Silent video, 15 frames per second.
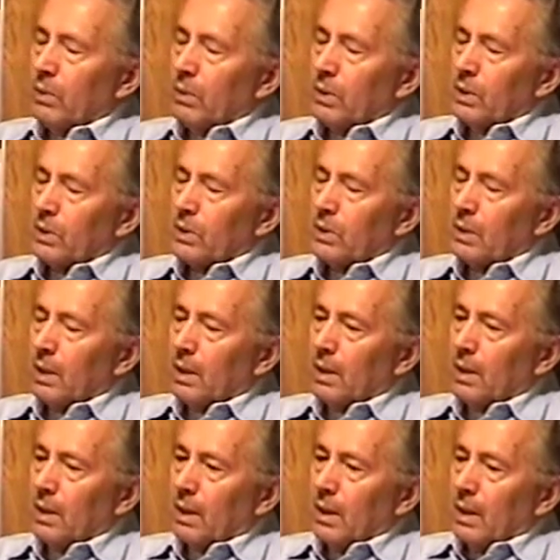this
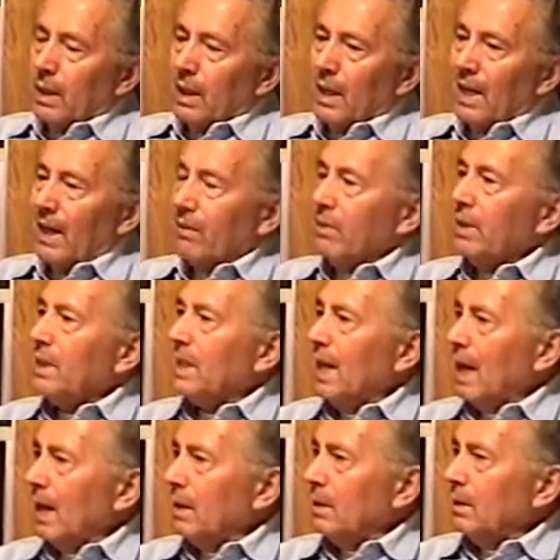
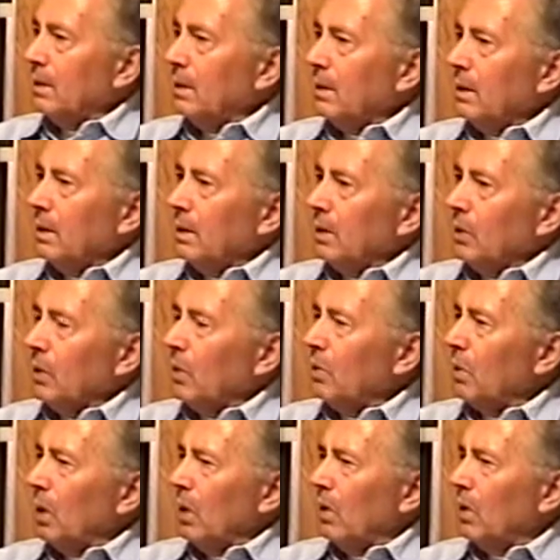Levittown, you know,
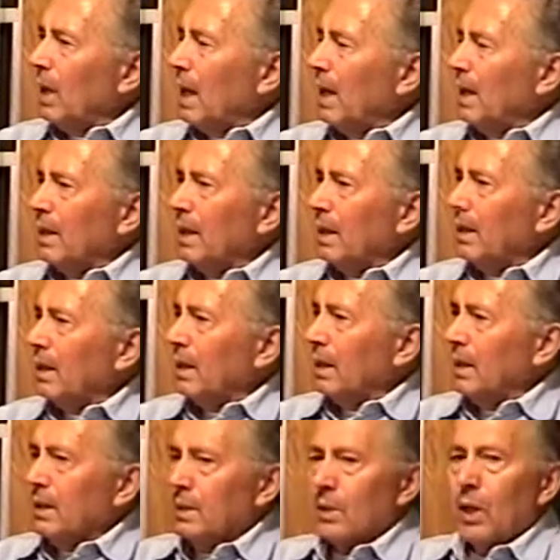Long Island, I think
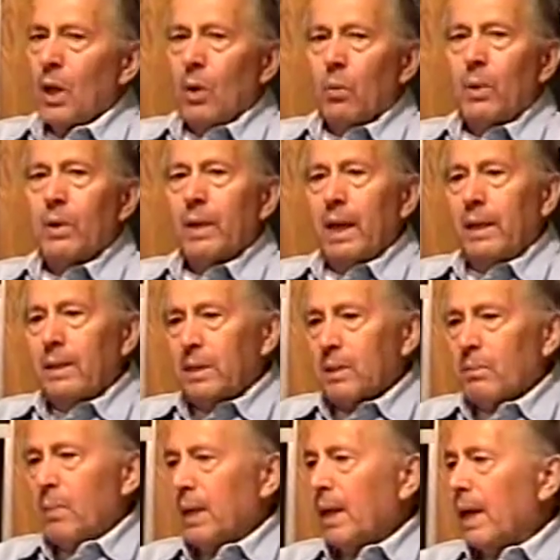it is. Well, they
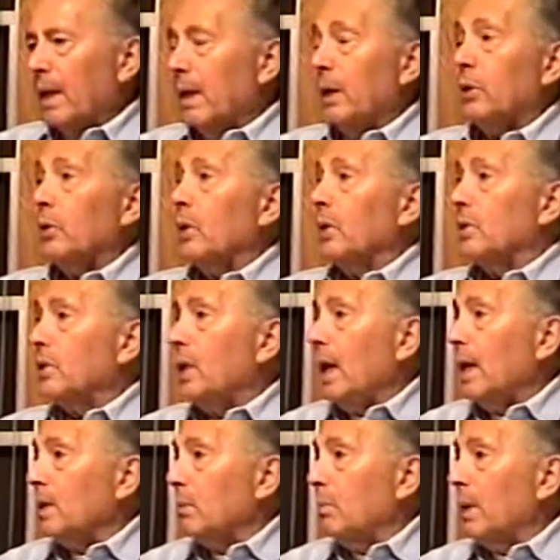took a
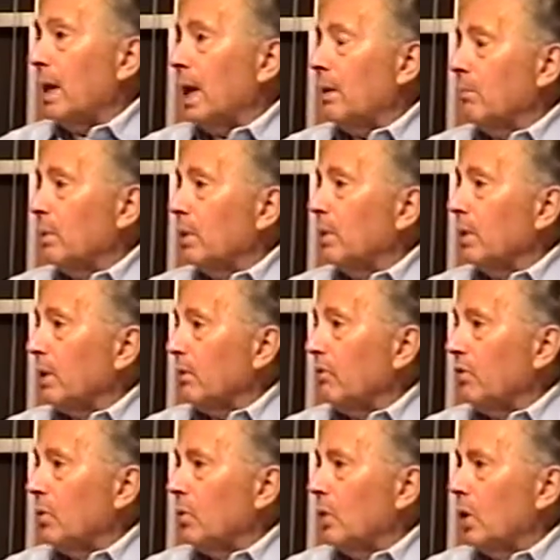chance, began building a
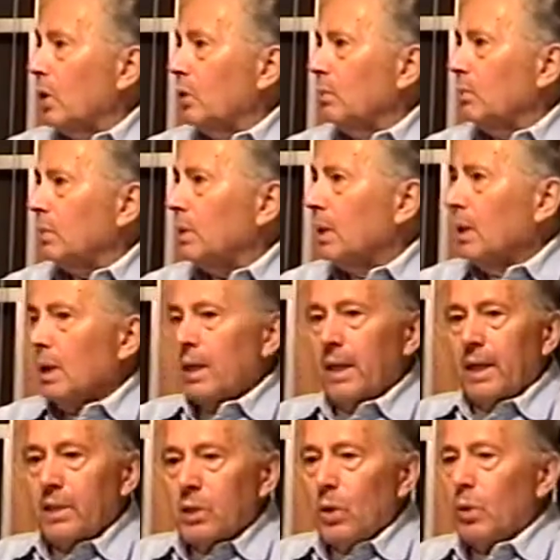few homes.
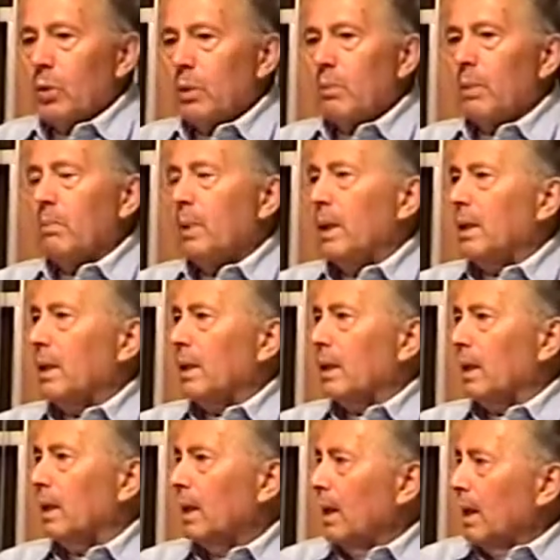They sold them
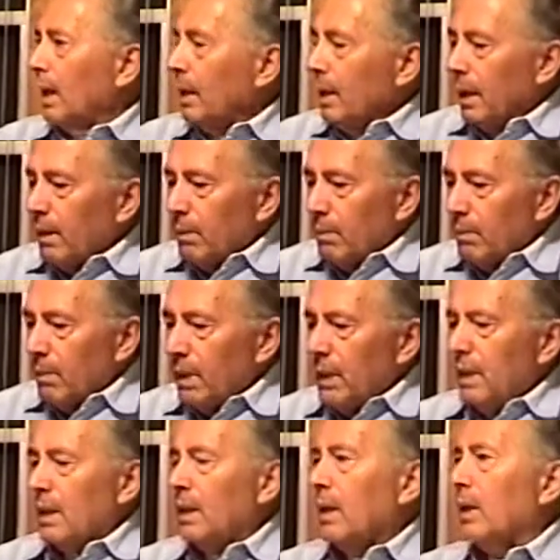immediately, and then
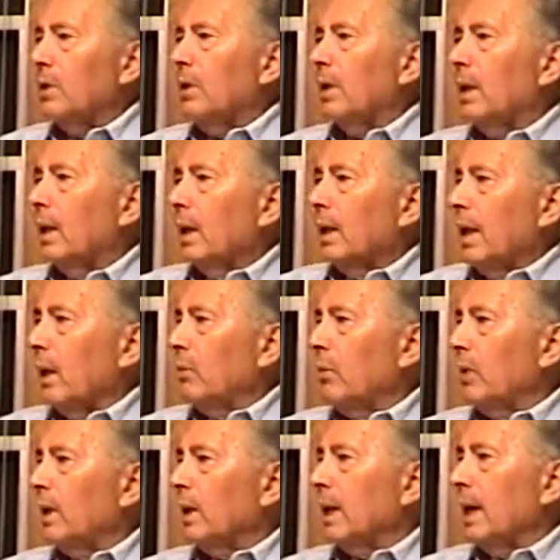immediately they
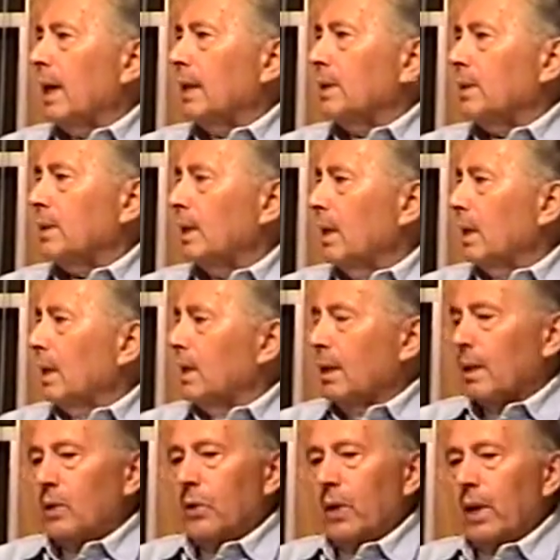realized
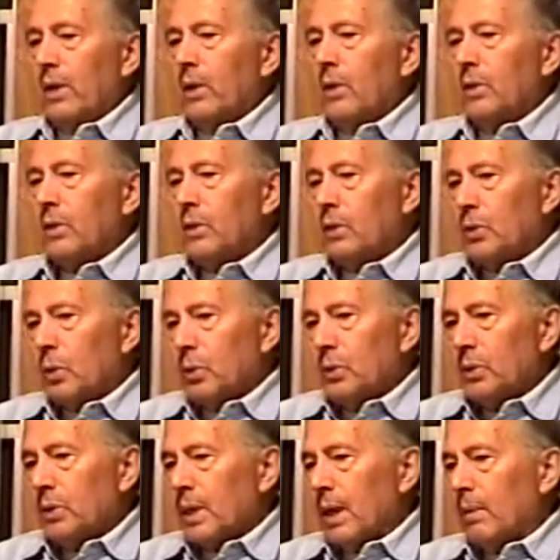that you had all these
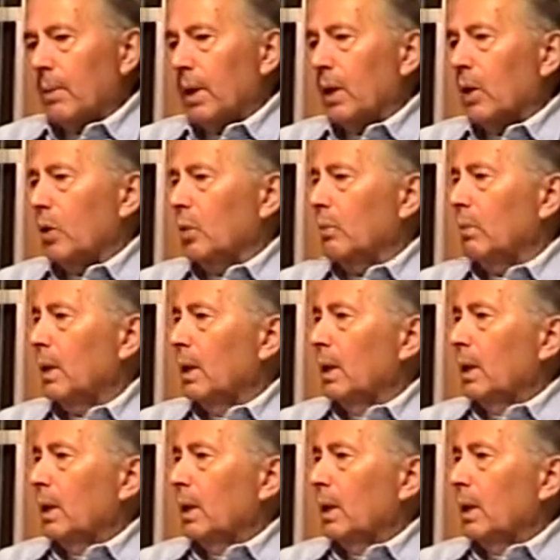soldiers coming home.